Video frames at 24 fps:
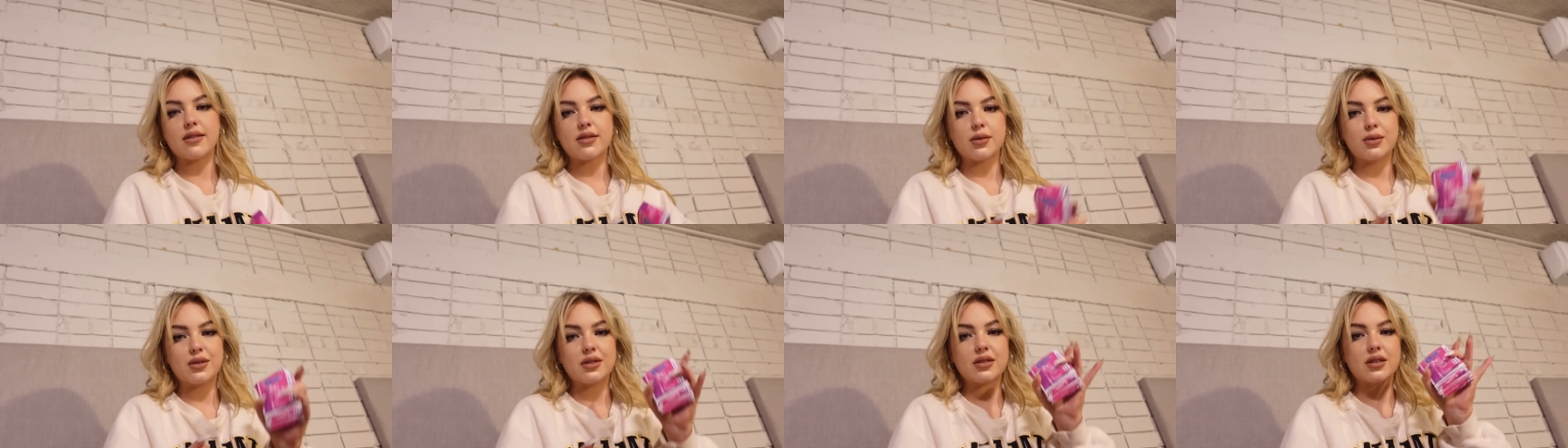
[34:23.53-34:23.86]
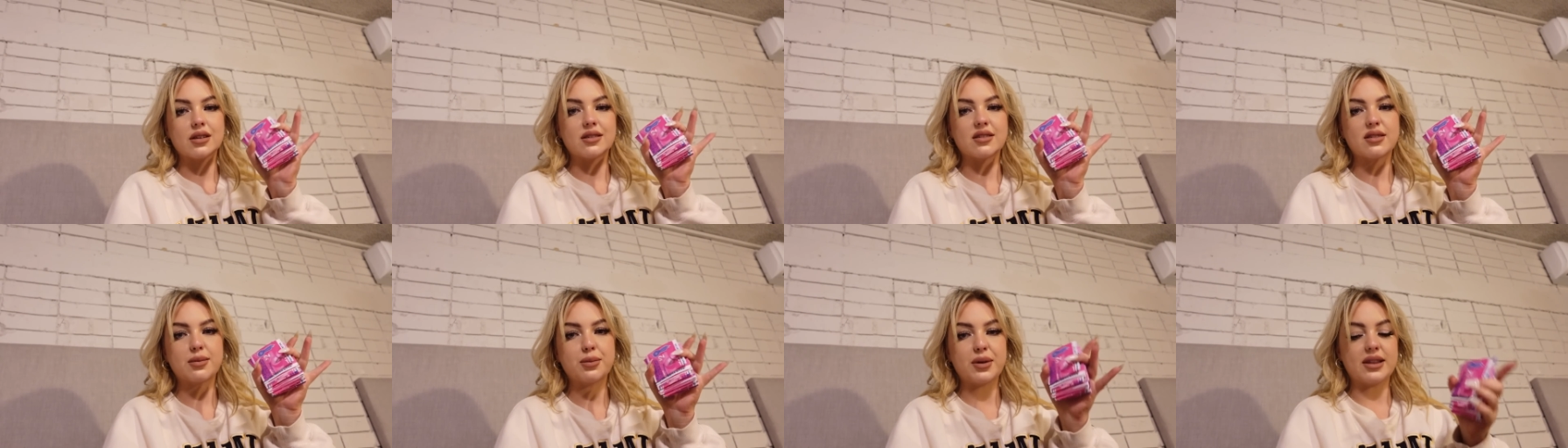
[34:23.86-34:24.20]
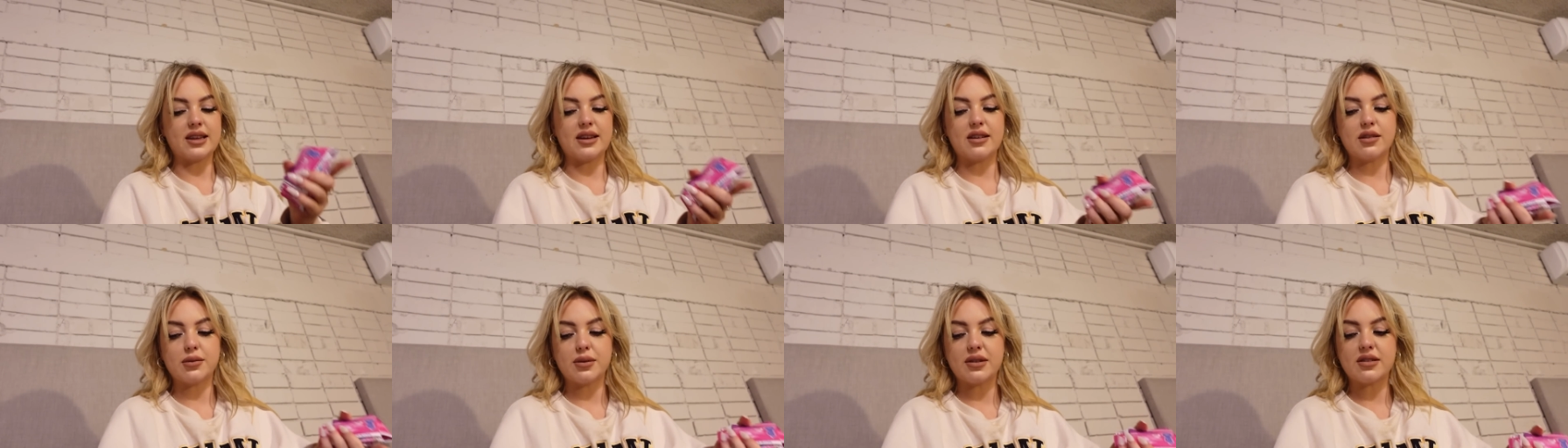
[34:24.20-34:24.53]
So we're just going to split
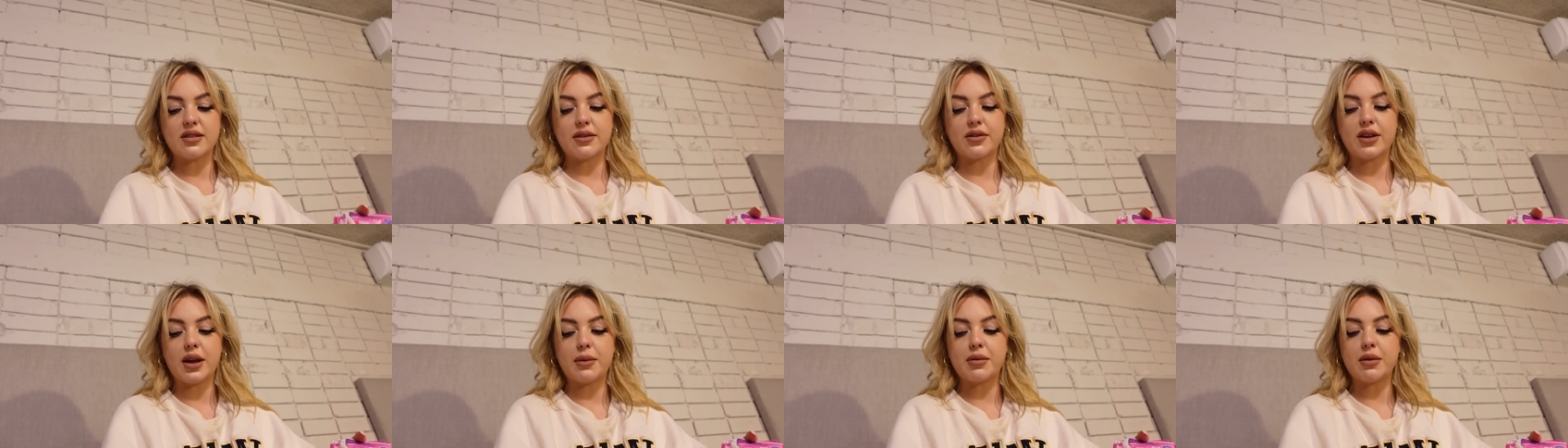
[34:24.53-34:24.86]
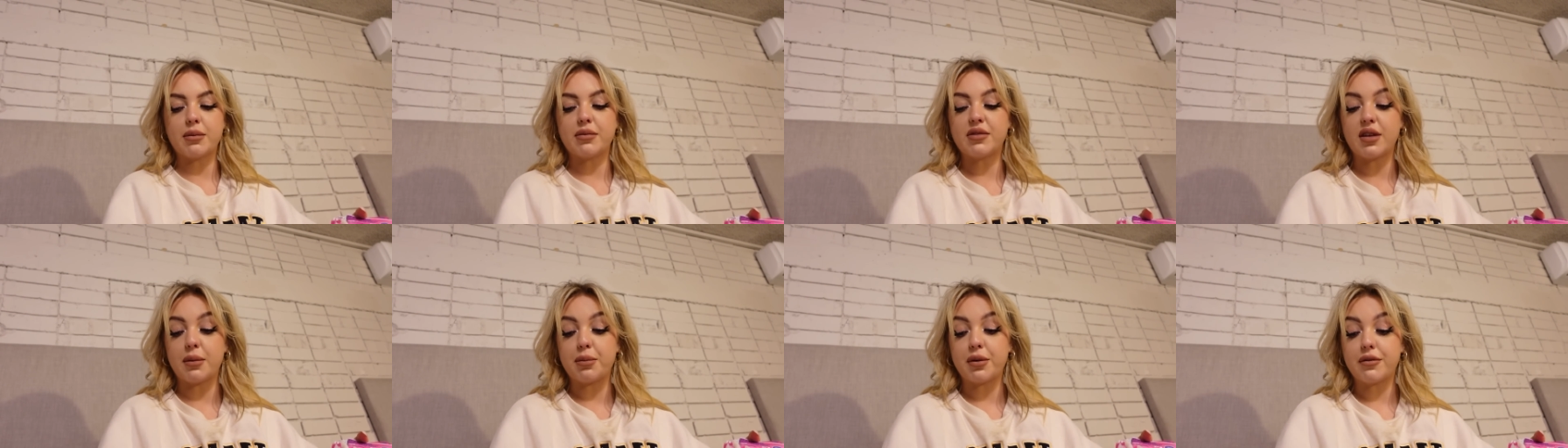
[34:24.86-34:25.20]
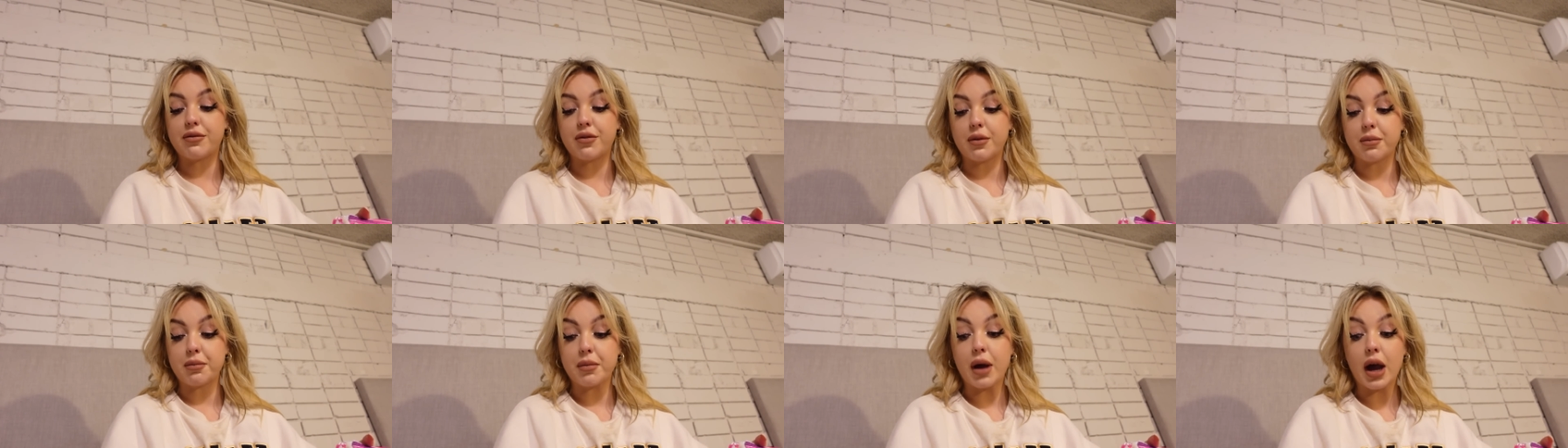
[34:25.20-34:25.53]
these ones. I've kept them separate
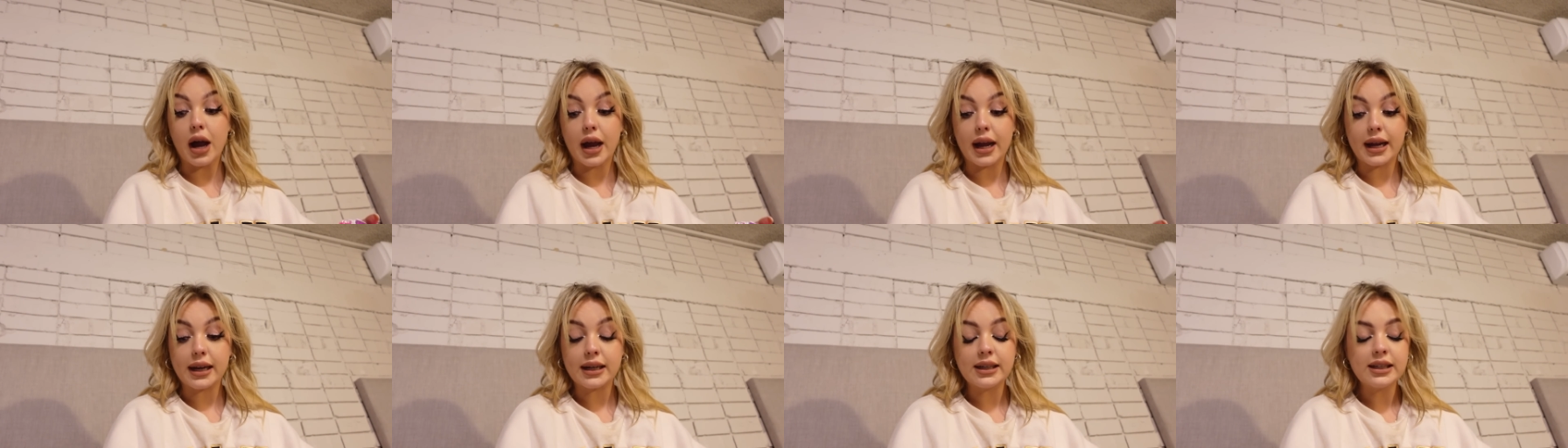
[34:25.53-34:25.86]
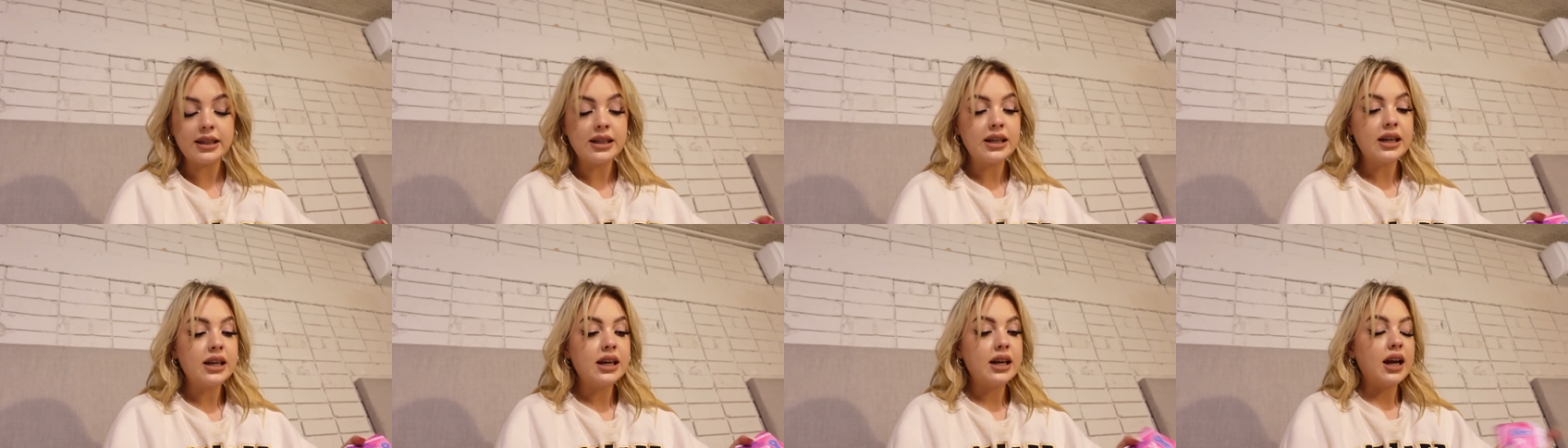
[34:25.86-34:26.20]
from mine.